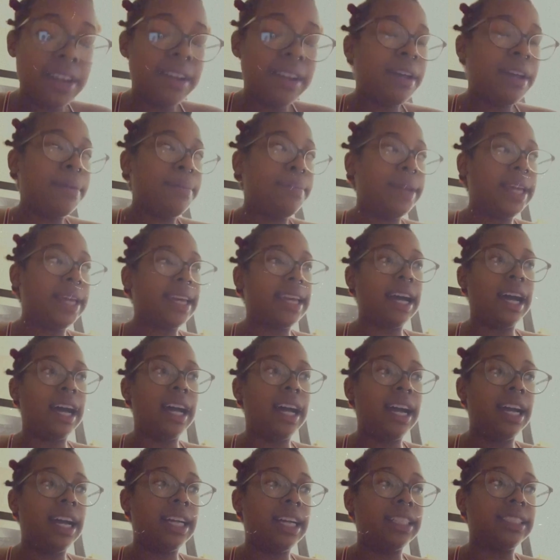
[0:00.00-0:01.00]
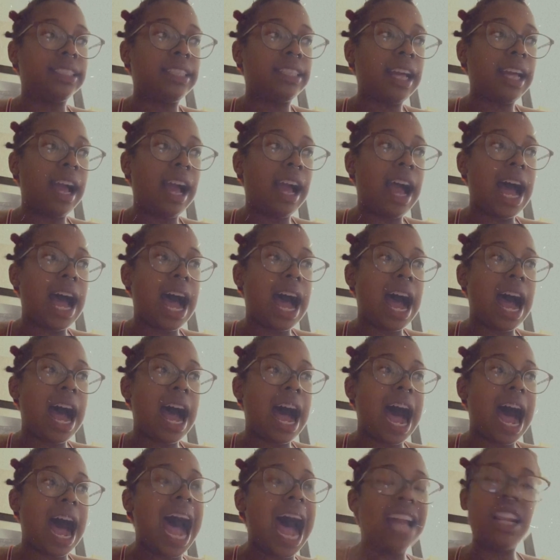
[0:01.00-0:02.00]
Because
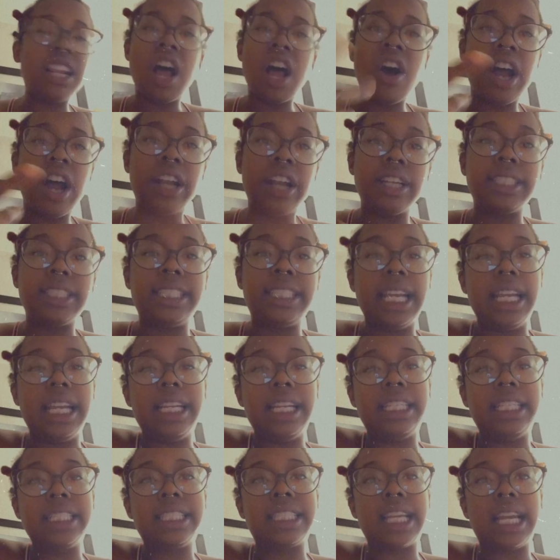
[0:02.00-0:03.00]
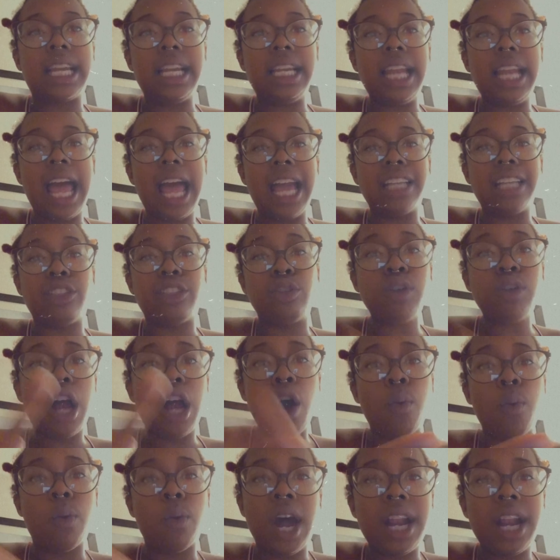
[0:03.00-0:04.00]
I don't understand the disconnect. You
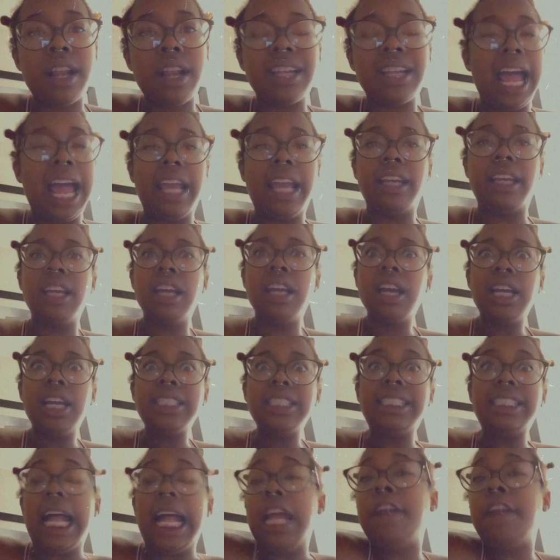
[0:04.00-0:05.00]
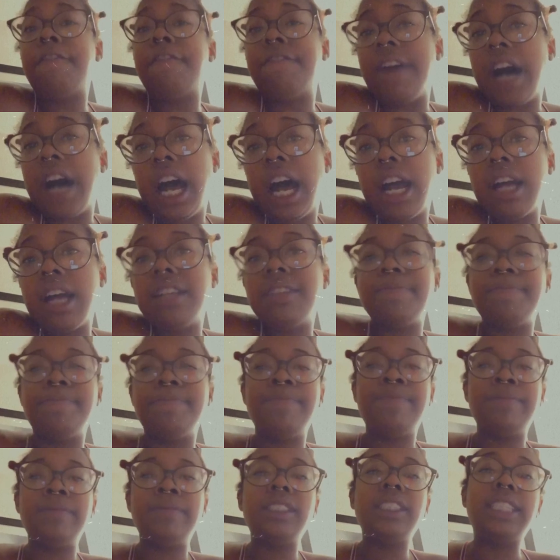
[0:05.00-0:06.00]
don't want, like, stay
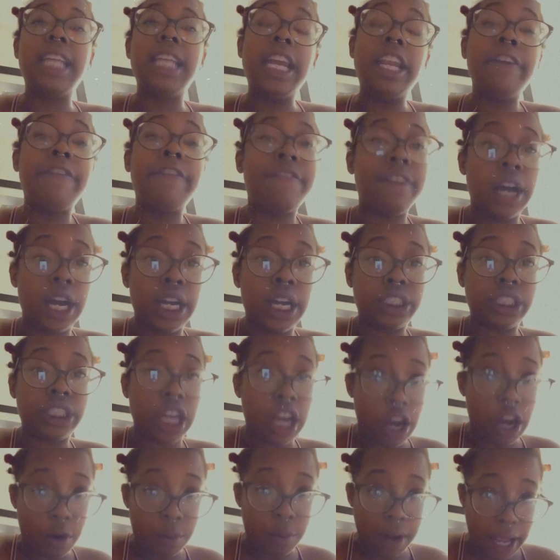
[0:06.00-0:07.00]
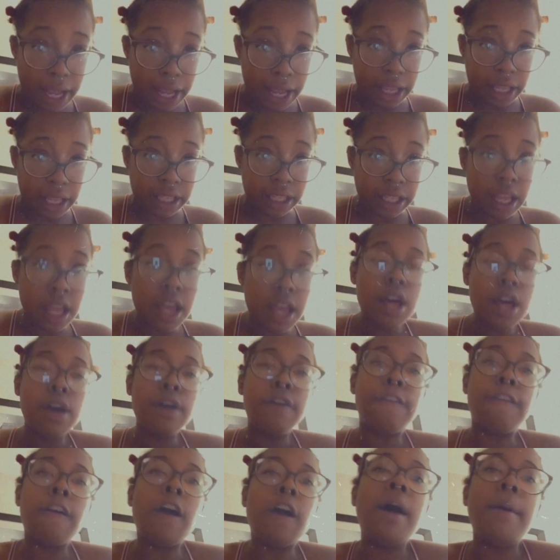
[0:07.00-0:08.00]
the fudge away
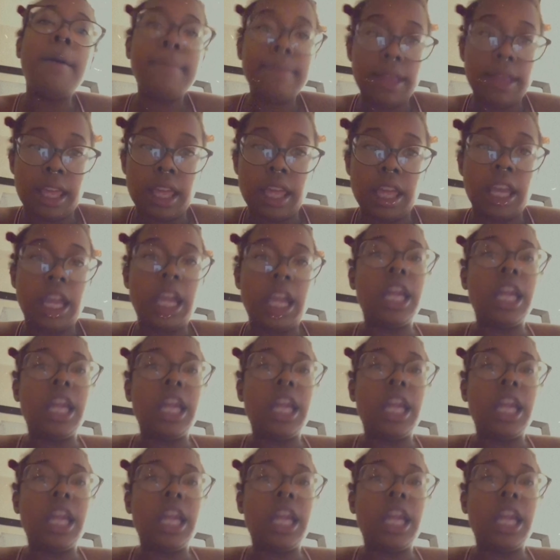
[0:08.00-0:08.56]
from me and the